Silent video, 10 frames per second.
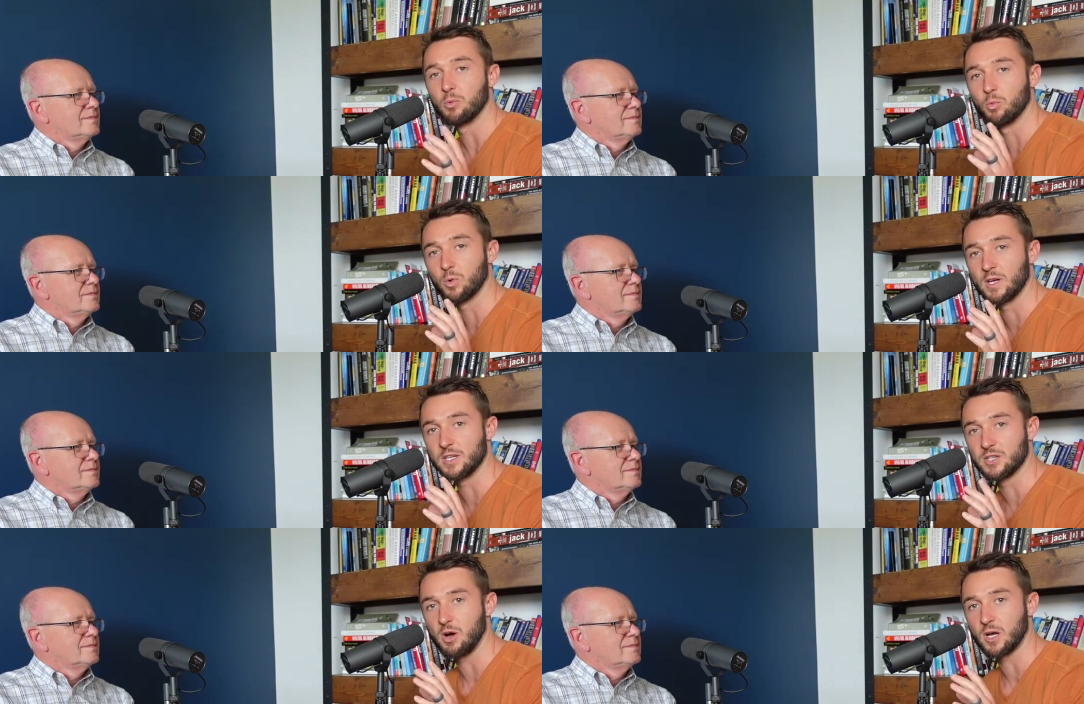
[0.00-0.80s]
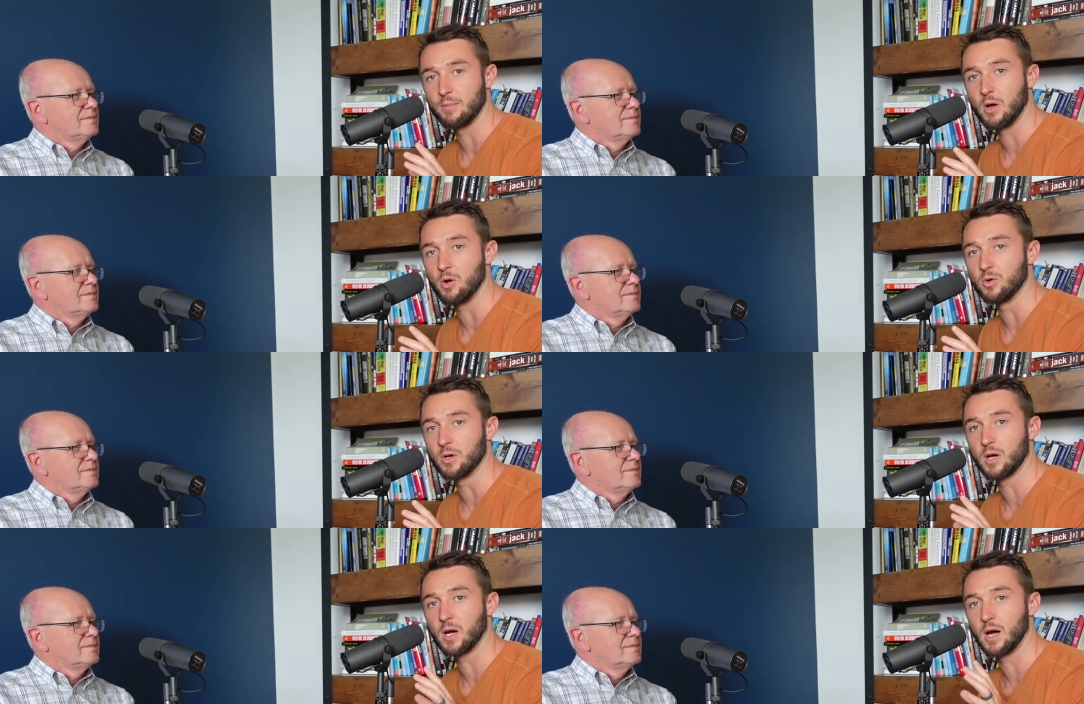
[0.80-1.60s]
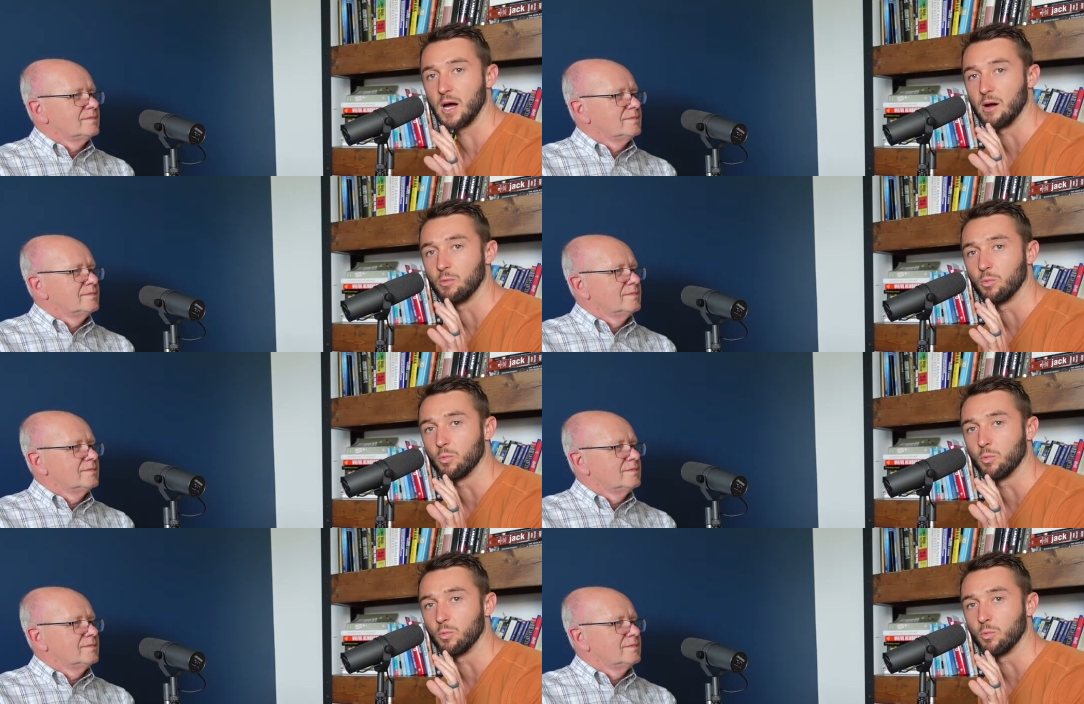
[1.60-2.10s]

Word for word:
Speaker 1: We're going to talk about uh,